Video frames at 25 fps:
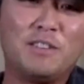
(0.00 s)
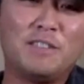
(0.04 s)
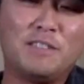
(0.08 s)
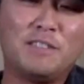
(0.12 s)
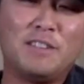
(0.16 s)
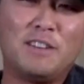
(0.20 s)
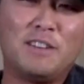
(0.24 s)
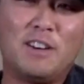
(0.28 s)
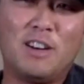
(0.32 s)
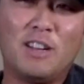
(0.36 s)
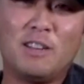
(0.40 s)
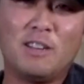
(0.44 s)

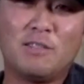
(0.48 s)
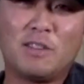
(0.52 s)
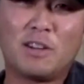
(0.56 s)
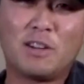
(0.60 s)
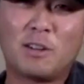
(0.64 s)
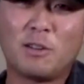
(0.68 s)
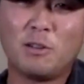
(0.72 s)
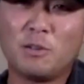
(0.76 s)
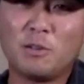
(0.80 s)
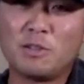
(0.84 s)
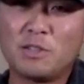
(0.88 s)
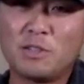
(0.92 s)
all of our
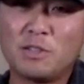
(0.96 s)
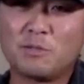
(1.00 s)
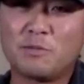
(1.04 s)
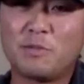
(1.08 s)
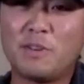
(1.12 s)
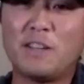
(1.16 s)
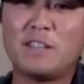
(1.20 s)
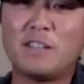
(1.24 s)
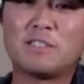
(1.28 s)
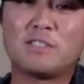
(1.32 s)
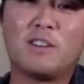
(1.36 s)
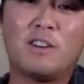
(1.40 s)
closest
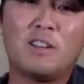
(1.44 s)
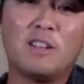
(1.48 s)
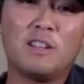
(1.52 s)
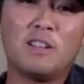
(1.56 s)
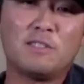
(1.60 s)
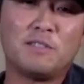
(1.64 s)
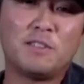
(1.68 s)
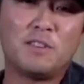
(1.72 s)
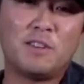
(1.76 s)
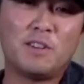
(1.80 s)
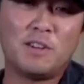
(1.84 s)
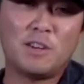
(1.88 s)
friends, all
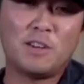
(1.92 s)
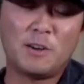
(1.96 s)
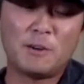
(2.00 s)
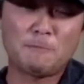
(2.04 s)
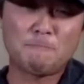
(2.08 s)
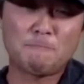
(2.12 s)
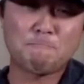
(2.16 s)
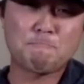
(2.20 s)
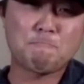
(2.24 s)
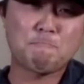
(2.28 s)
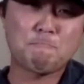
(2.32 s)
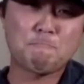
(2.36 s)
of
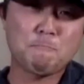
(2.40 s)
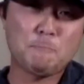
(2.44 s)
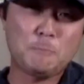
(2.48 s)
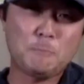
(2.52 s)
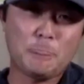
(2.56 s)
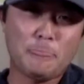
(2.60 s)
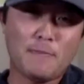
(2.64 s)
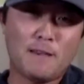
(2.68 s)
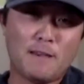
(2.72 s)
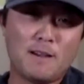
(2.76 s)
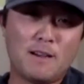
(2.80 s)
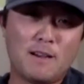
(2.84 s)
our
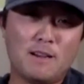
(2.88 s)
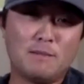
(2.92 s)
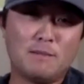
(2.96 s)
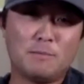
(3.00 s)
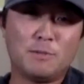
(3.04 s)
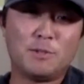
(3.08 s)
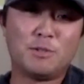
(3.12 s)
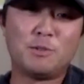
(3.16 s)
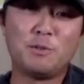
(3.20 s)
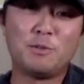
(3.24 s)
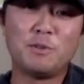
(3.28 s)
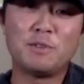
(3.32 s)

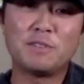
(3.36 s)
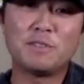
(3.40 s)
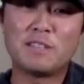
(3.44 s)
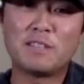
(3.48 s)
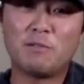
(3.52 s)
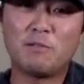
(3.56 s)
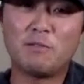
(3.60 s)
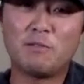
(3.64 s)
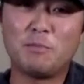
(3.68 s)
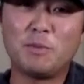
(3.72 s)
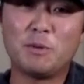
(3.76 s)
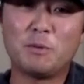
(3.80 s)
students
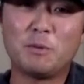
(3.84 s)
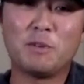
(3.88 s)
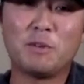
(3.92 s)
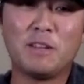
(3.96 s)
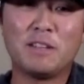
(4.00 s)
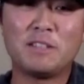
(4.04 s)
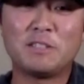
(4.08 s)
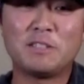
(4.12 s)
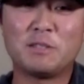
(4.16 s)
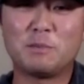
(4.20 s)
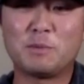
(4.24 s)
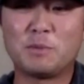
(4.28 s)
that we've built
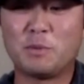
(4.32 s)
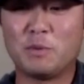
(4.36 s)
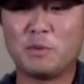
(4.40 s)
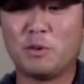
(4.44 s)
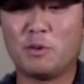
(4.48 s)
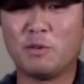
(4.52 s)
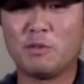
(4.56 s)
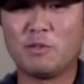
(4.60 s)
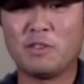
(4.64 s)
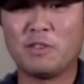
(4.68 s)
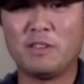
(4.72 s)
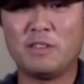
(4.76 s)
relationships with
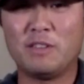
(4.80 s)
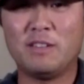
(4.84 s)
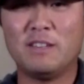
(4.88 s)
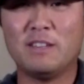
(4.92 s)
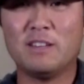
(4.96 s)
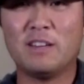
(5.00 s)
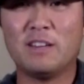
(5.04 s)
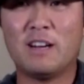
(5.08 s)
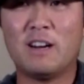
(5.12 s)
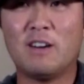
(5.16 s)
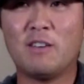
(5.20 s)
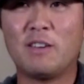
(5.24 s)
over the
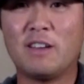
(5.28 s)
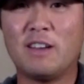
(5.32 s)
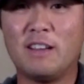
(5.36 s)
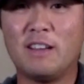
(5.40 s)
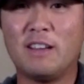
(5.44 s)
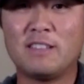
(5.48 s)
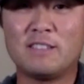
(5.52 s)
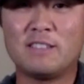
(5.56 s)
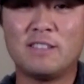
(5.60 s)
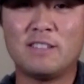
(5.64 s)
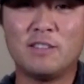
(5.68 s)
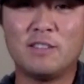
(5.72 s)
year. How can I
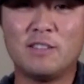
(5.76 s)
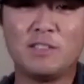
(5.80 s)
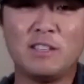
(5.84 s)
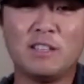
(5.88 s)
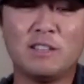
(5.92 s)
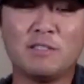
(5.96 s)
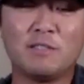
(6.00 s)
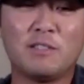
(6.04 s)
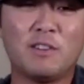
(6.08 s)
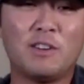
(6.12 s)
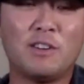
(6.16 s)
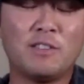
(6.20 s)
still
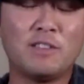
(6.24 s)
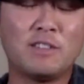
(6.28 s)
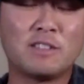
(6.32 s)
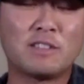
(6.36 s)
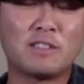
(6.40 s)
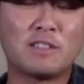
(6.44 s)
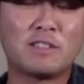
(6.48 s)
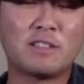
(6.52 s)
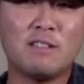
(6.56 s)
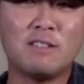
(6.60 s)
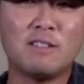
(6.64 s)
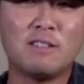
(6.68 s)
deliver all this
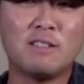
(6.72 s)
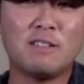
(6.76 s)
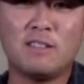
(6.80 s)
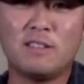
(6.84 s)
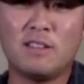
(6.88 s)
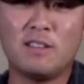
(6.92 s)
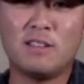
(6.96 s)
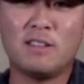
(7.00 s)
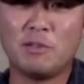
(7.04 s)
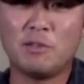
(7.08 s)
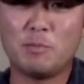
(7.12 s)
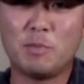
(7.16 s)

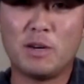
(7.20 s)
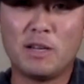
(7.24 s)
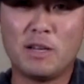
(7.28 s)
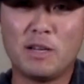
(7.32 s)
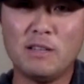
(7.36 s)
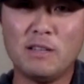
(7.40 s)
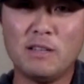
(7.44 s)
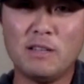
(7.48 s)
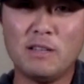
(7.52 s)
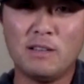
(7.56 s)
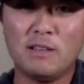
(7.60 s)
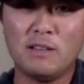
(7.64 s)
content to everybody?